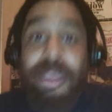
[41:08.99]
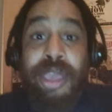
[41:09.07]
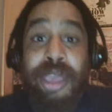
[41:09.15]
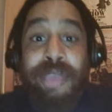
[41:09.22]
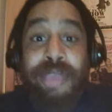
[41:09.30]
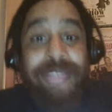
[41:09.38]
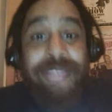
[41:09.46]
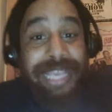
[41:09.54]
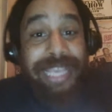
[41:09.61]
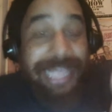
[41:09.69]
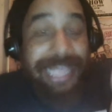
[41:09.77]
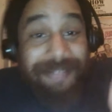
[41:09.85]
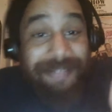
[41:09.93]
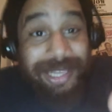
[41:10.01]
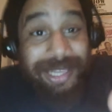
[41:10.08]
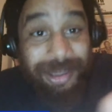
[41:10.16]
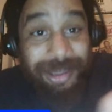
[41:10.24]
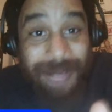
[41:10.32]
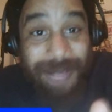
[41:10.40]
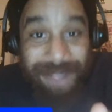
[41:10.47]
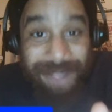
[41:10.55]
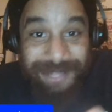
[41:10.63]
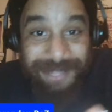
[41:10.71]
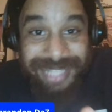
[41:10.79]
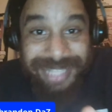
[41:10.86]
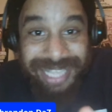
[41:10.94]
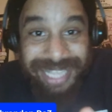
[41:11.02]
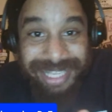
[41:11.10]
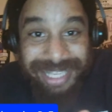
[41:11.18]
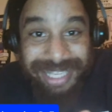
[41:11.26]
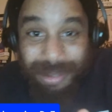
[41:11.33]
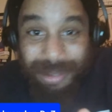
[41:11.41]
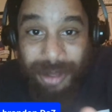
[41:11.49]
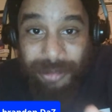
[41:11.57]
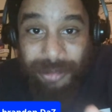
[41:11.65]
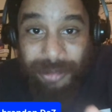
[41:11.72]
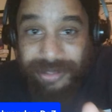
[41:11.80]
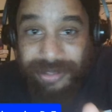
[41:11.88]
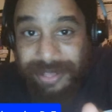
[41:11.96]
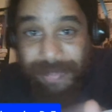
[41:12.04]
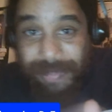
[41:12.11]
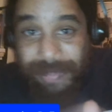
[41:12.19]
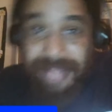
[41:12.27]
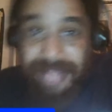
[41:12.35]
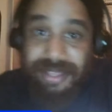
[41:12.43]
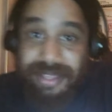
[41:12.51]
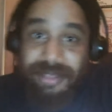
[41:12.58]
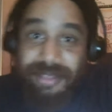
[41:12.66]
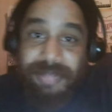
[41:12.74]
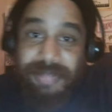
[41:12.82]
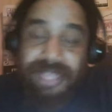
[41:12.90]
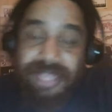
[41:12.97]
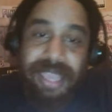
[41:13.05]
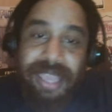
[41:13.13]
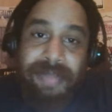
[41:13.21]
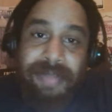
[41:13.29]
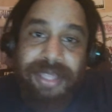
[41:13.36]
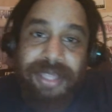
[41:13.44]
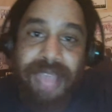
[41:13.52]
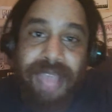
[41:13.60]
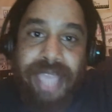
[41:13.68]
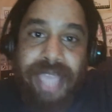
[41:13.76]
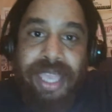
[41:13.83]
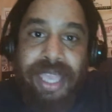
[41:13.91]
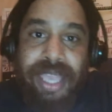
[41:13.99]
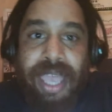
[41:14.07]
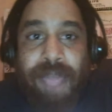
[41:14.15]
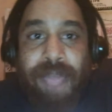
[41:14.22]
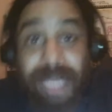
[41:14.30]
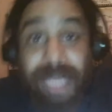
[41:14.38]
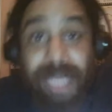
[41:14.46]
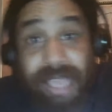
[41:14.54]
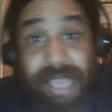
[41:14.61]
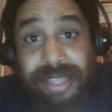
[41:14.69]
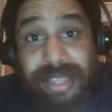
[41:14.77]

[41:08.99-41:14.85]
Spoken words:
see, even you, I feel like you don't see racism the same as like because